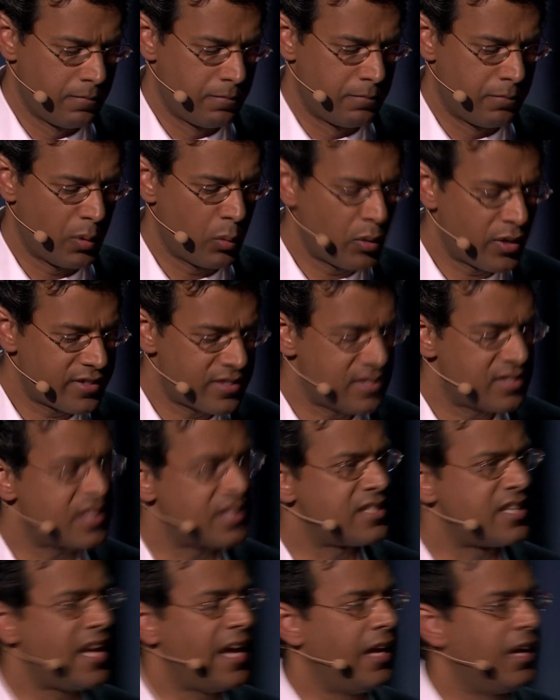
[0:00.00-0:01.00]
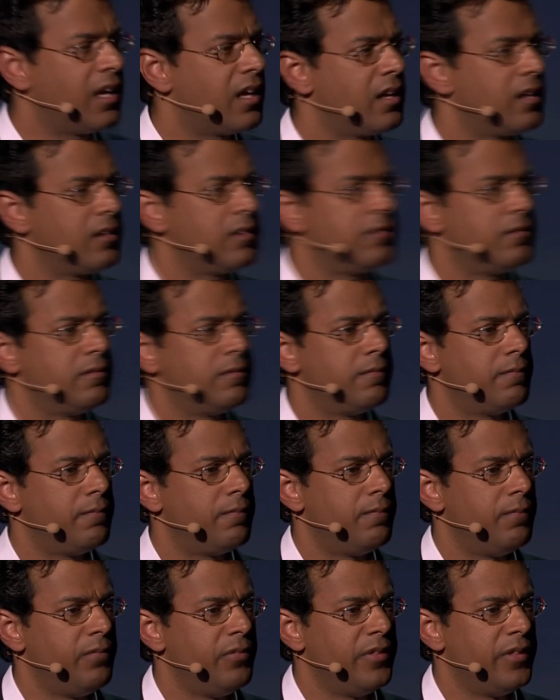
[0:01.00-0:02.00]
But what does it take?
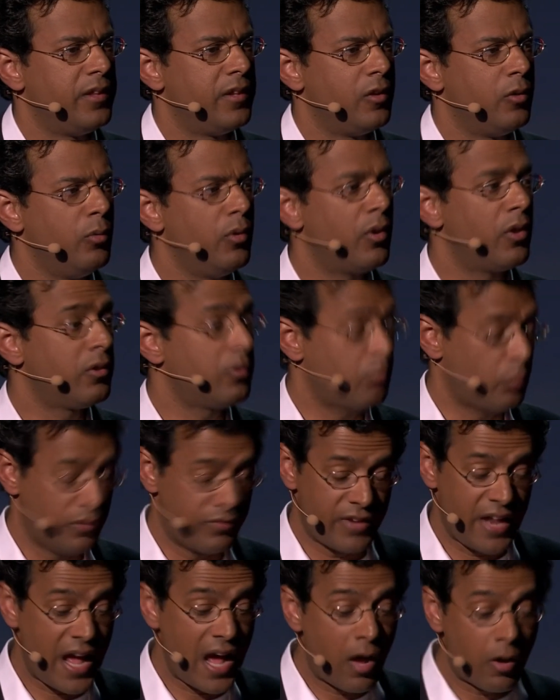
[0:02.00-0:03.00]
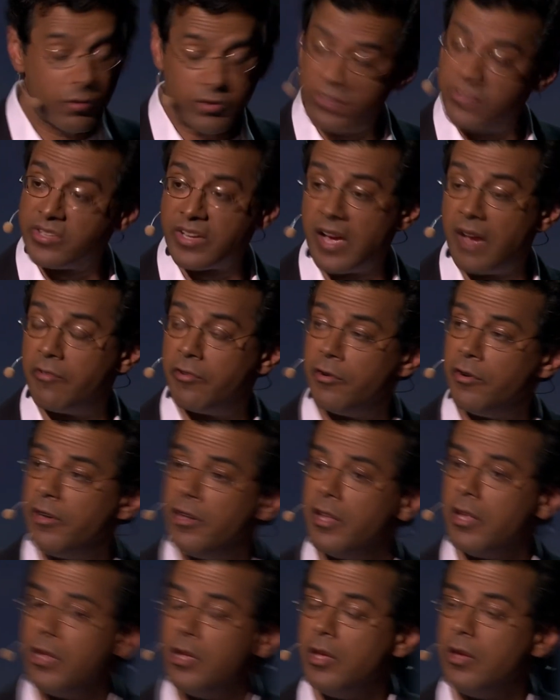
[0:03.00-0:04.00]
Well, we've now discovered
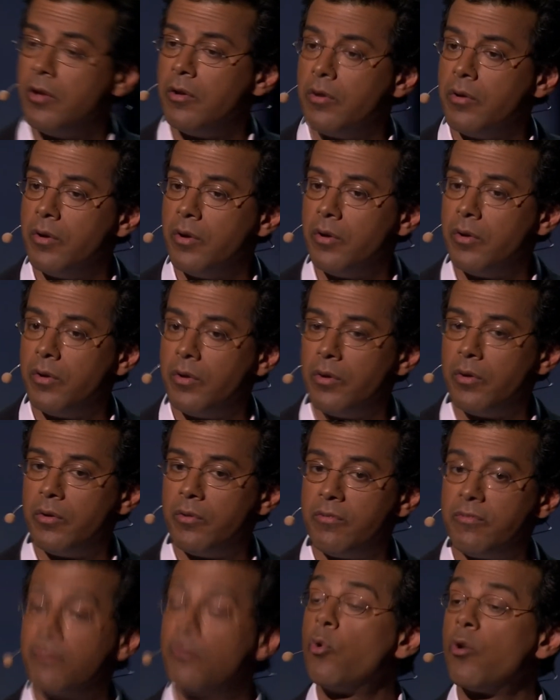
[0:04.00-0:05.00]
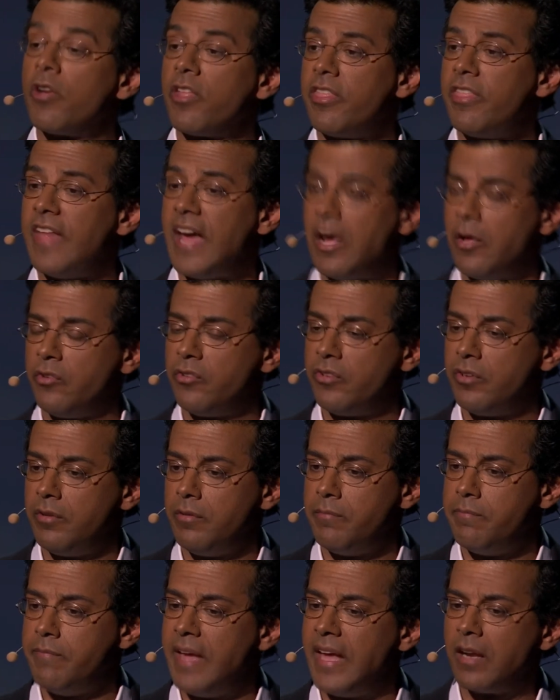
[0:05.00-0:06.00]

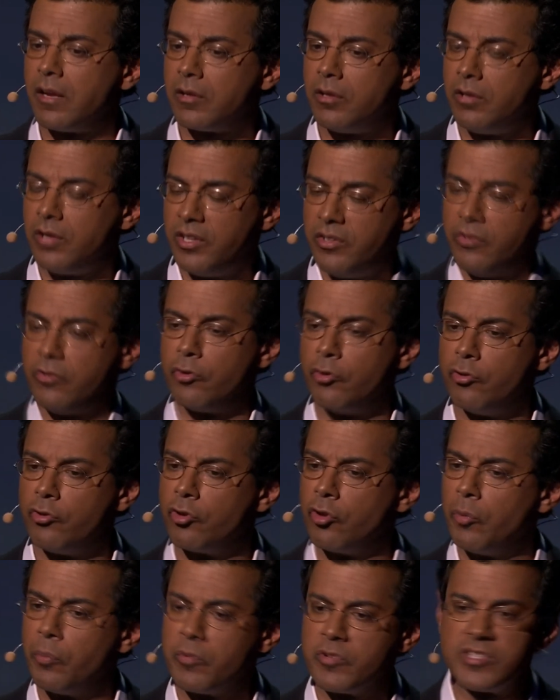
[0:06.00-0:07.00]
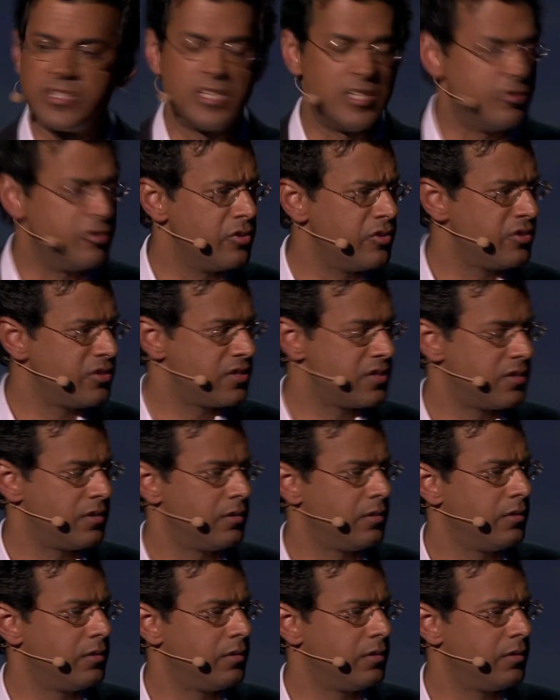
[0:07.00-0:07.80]
4,000 medical and surgical procedures.